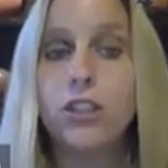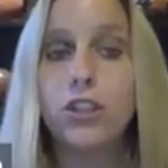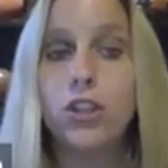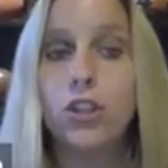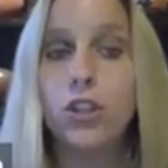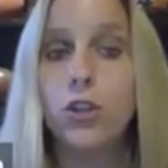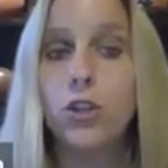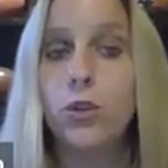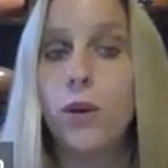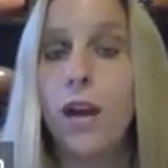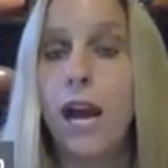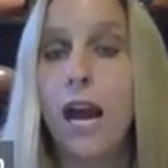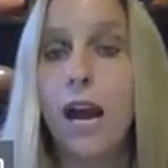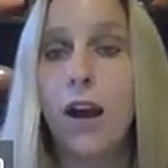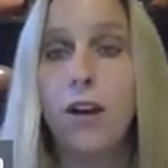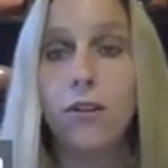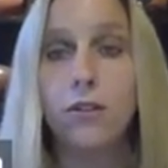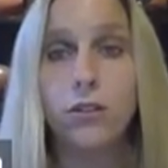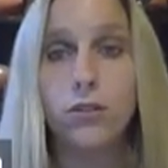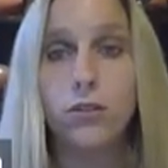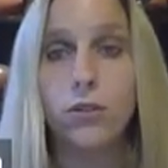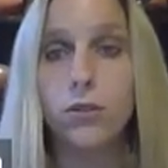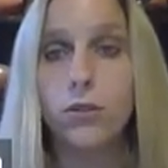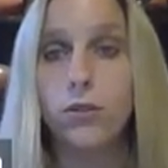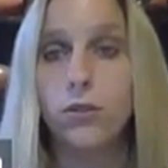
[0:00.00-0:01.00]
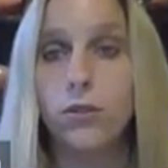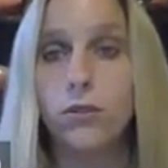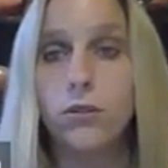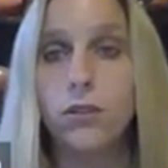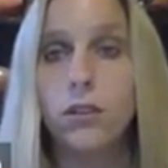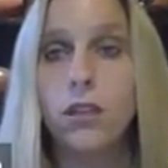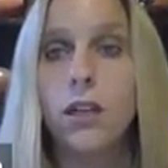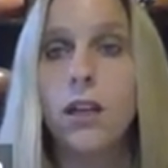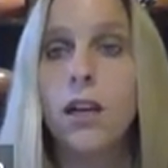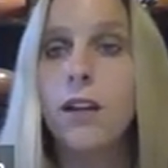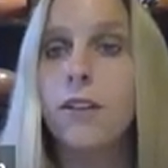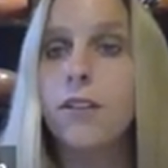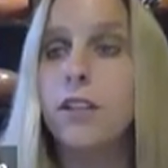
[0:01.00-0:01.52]
two households,
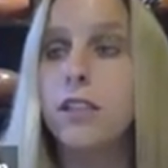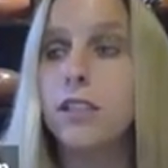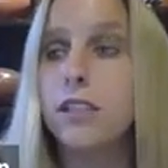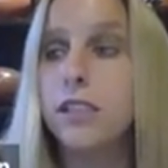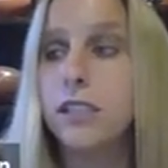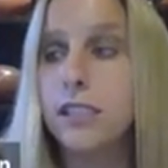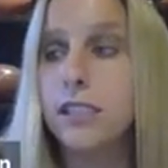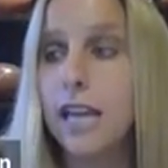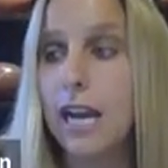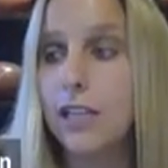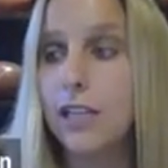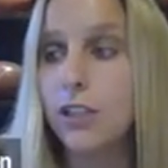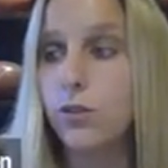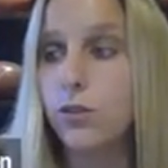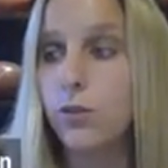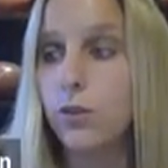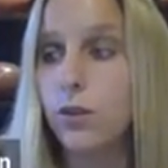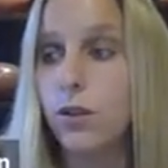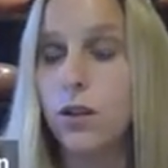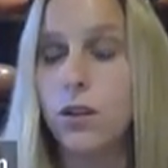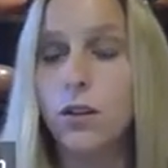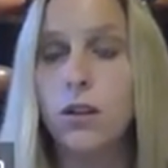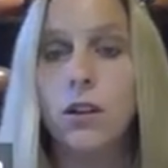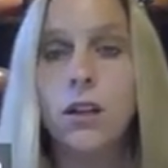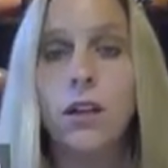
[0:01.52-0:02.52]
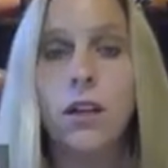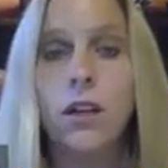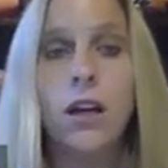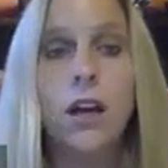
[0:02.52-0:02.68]
the schedule,